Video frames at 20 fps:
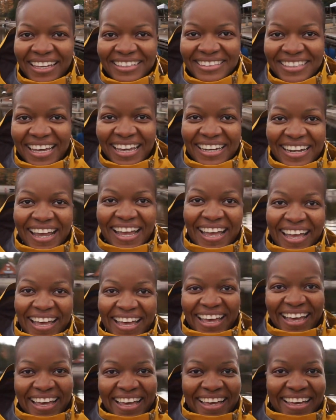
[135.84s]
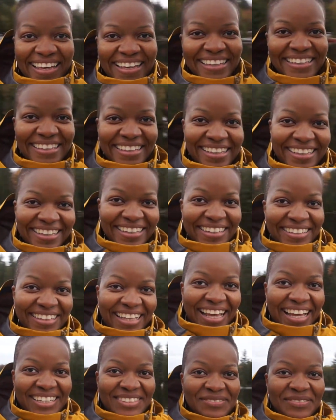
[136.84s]
Ta-da! Yo,
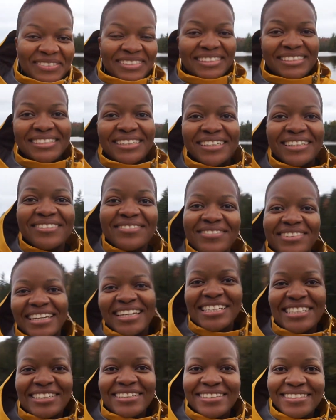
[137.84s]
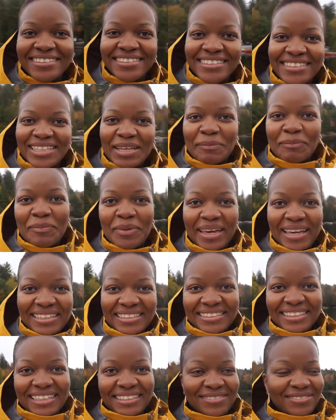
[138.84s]
I'm serving you the
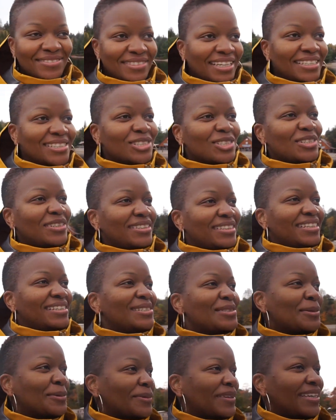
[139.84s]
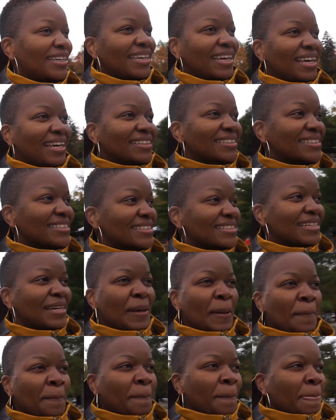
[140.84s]
best adventure this weekend.
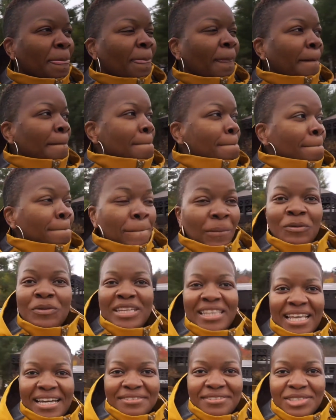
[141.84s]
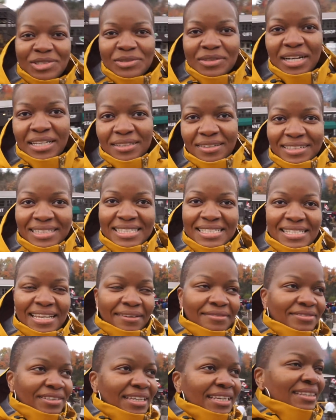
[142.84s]
We left Toronto at
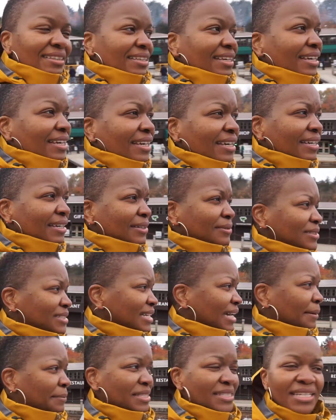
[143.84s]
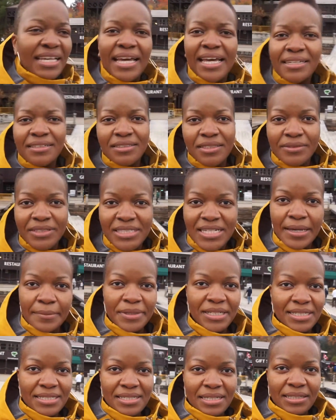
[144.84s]
7 what time is it? I don't know what time
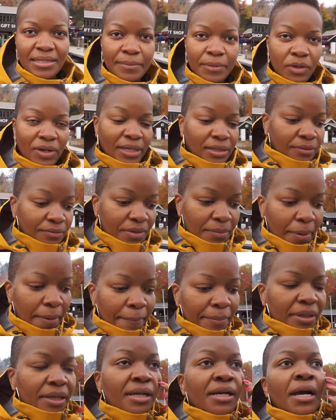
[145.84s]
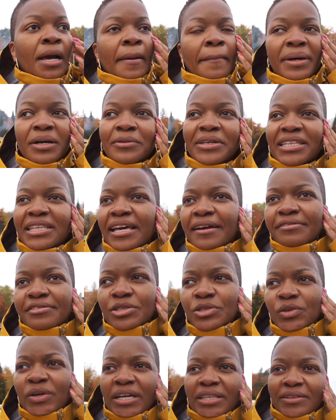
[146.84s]
it is anymore. I don't remember. But we left
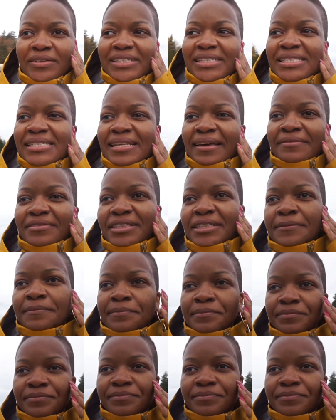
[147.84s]
Toronto at 7.